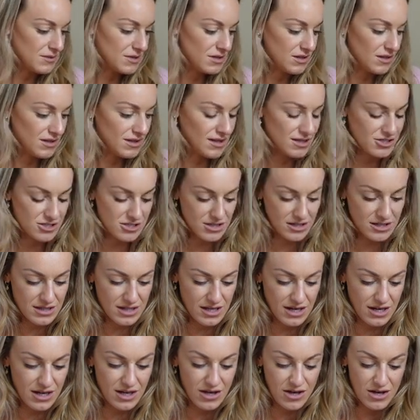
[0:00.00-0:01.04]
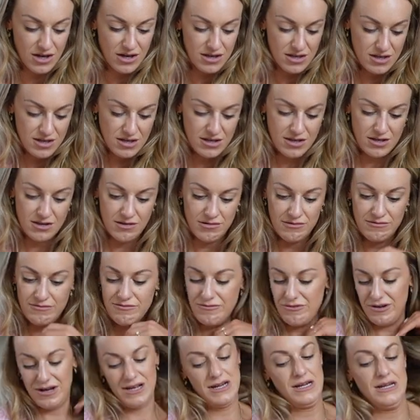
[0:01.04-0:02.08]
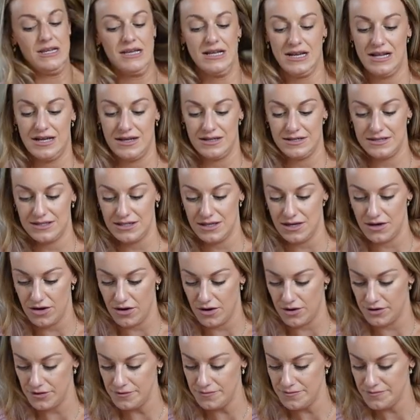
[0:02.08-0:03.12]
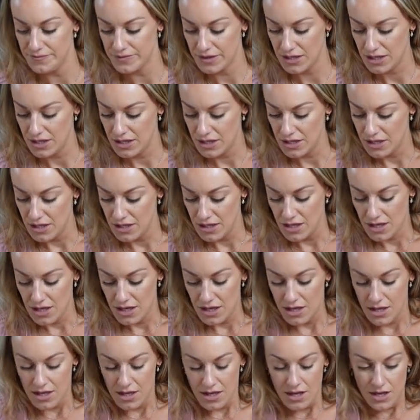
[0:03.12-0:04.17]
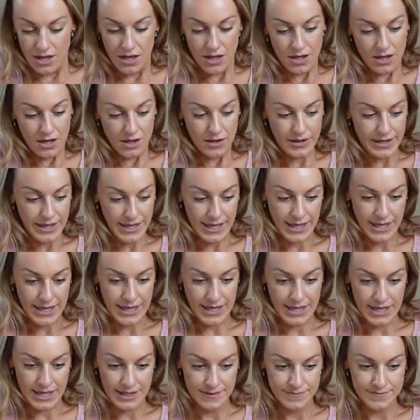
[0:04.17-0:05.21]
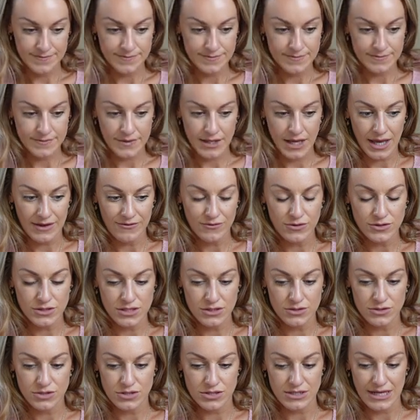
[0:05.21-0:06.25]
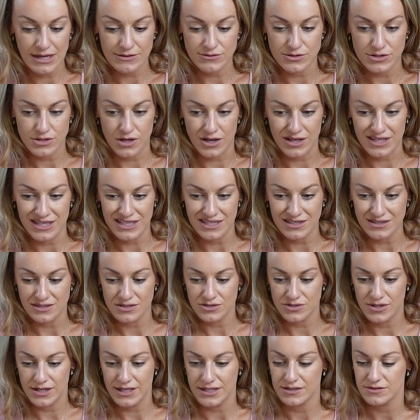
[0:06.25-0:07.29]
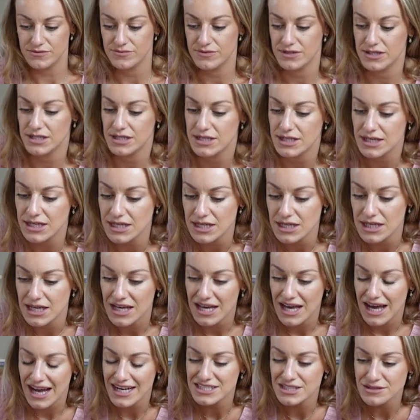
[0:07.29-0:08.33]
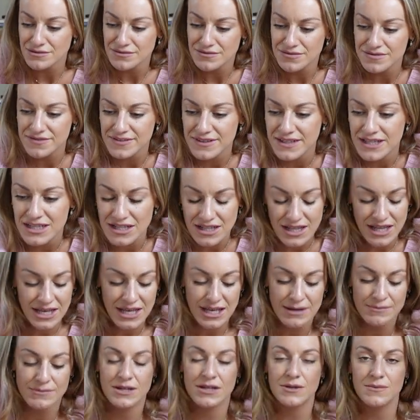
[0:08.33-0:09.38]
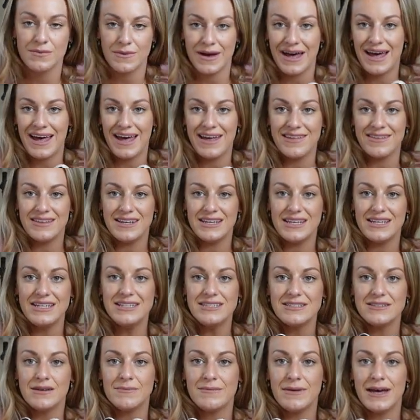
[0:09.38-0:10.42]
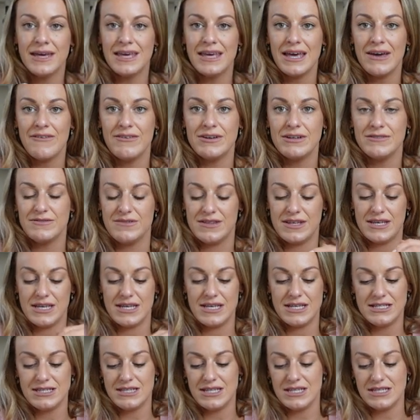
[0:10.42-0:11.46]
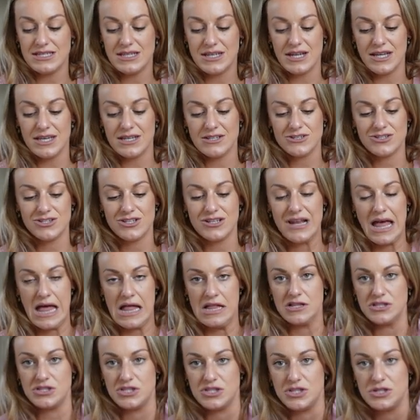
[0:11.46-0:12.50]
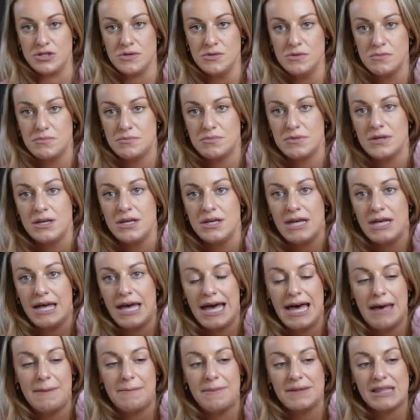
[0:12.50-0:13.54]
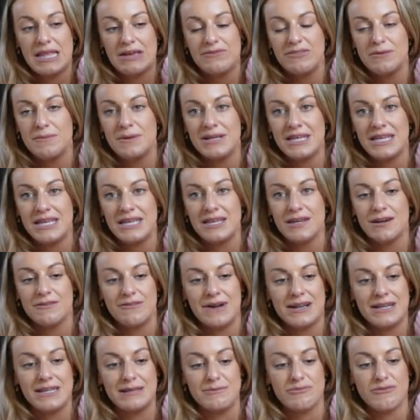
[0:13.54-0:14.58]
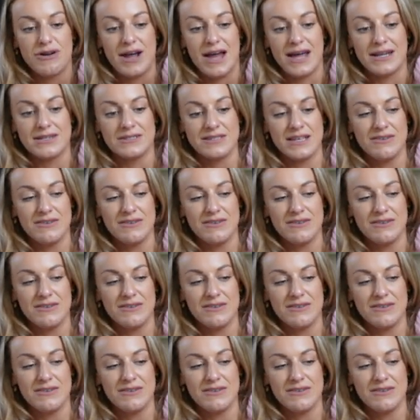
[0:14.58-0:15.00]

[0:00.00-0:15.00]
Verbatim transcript: I just think they look really classy on. Okay. I've also just now just got heels and trainers really. I don't feel like I'm going to wear these, so I might get rid of these. These are like a Chanel dupe, um, but they're from an eco-friendly brand.